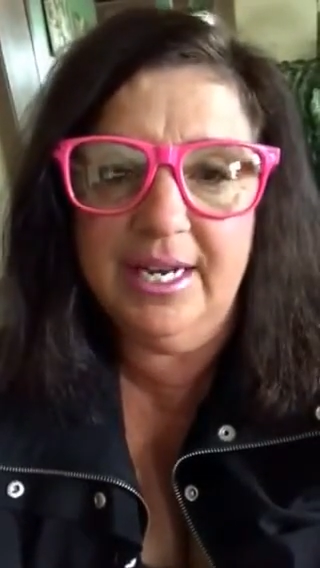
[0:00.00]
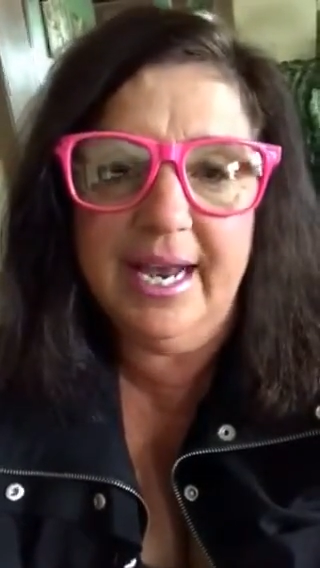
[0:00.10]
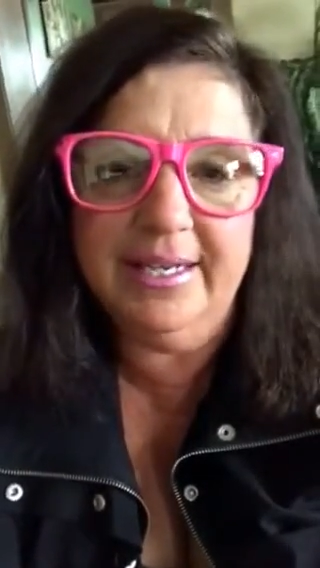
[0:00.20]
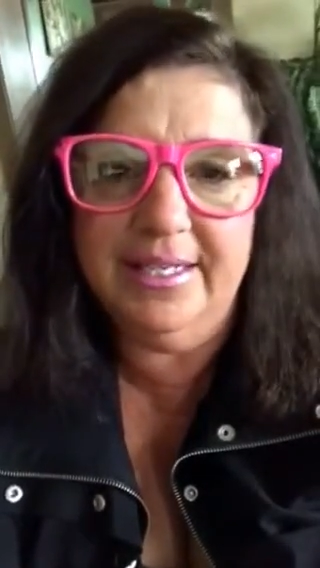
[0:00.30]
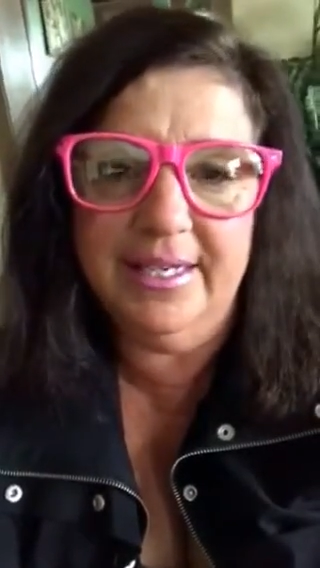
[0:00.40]
and
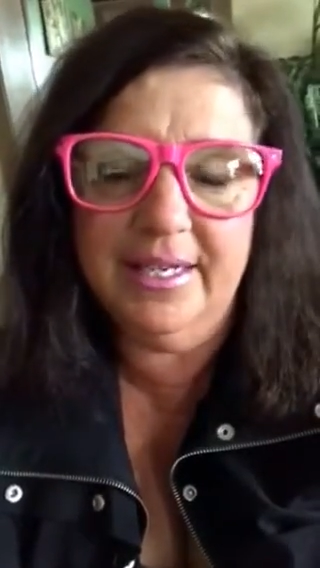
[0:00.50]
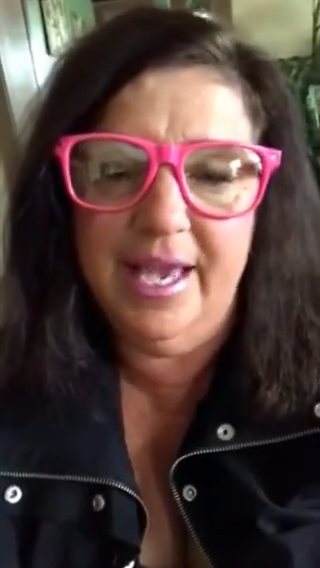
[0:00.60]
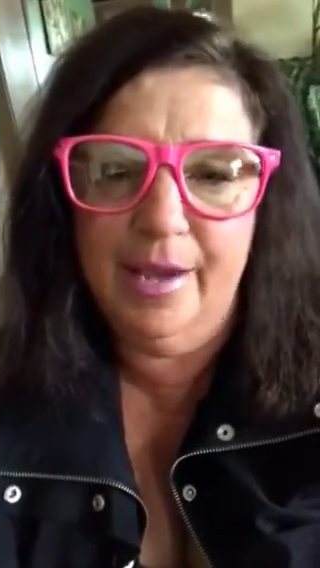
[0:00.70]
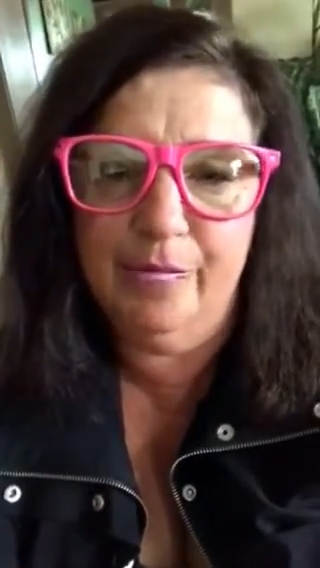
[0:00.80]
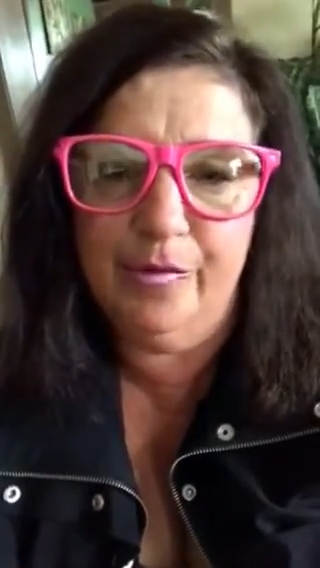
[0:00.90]
idea
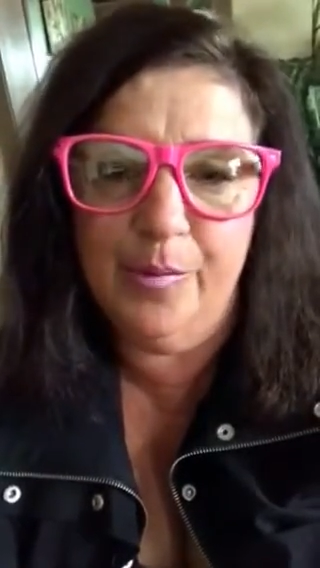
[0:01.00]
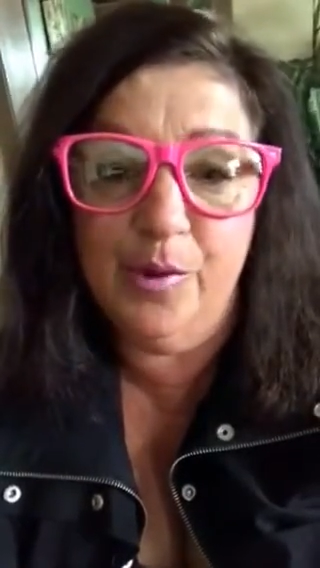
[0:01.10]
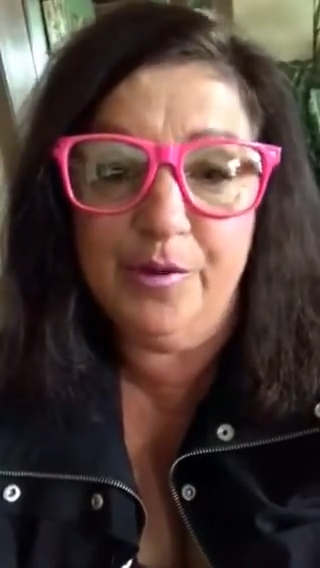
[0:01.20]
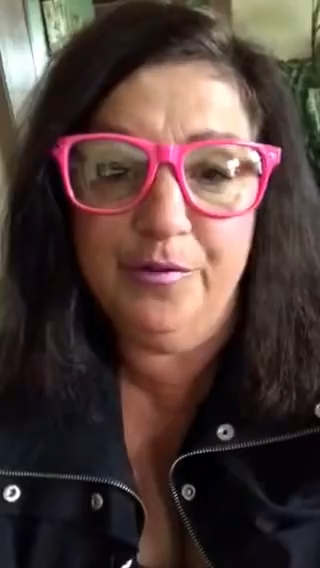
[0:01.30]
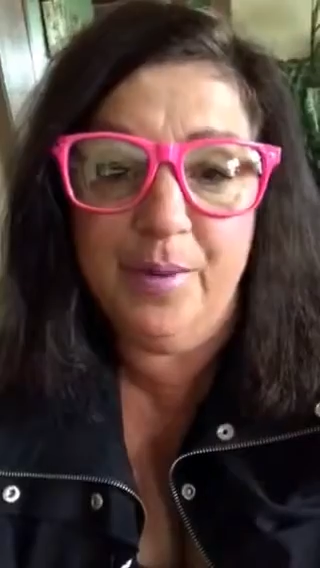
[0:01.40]
came from
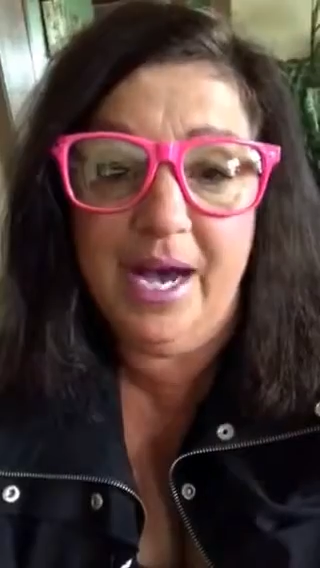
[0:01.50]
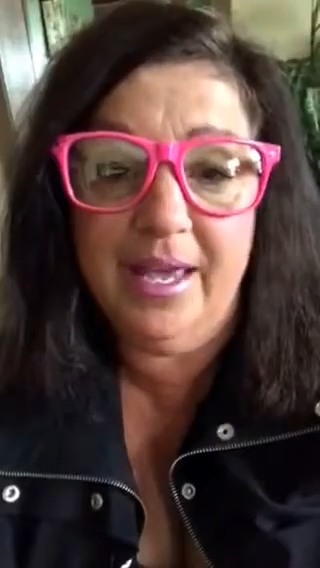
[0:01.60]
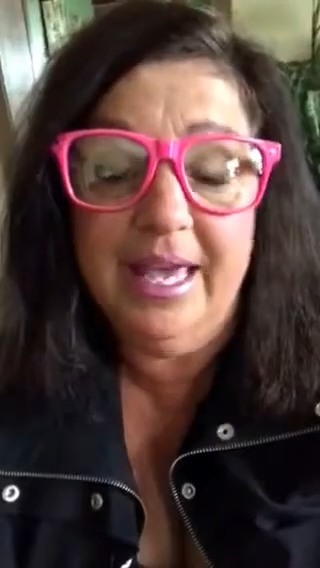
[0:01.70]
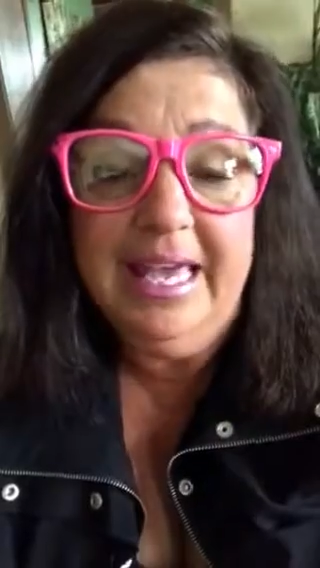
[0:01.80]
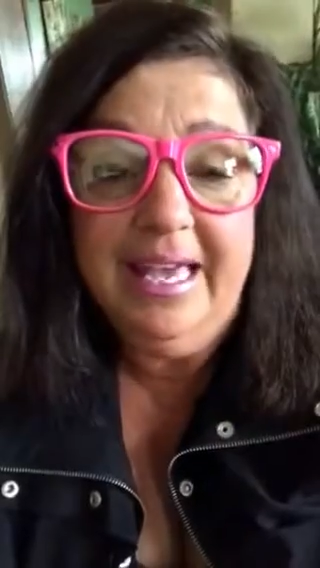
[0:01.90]
one of my